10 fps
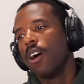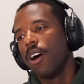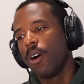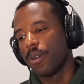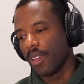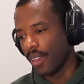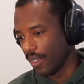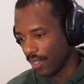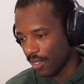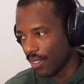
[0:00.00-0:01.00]
Okay,
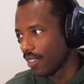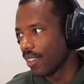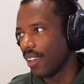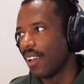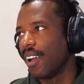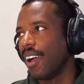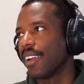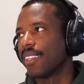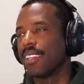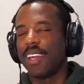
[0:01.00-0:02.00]
I
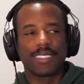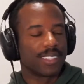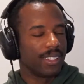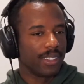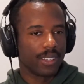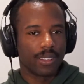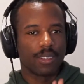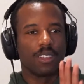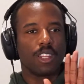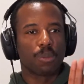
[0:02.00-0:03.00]
got the last idea.
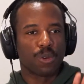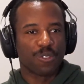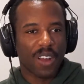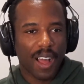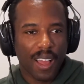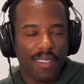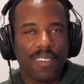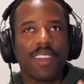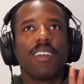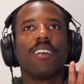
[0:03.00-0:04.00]
Number 5,
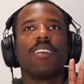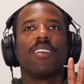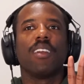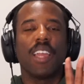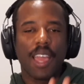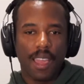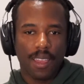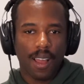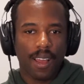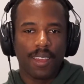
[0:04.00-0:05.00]

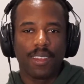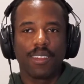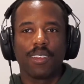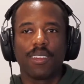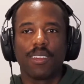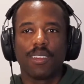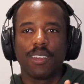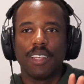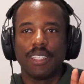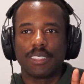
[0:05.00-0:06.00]
AI
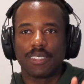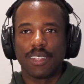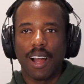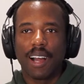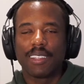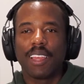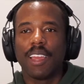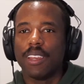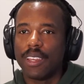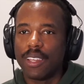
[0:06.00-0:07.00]
is not
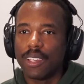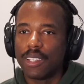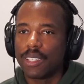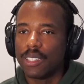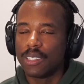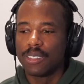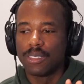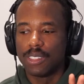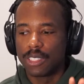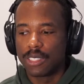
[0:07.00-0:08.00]
a
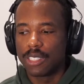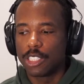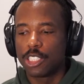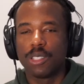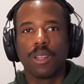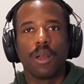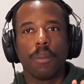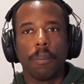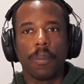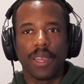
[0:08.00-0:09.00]
decision
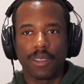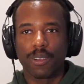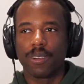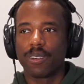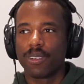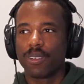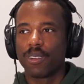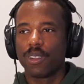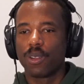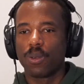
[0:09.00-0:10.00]
maker,
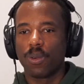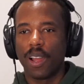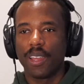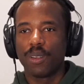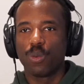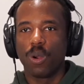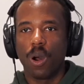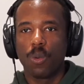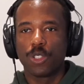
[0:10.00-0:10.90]
right? We're always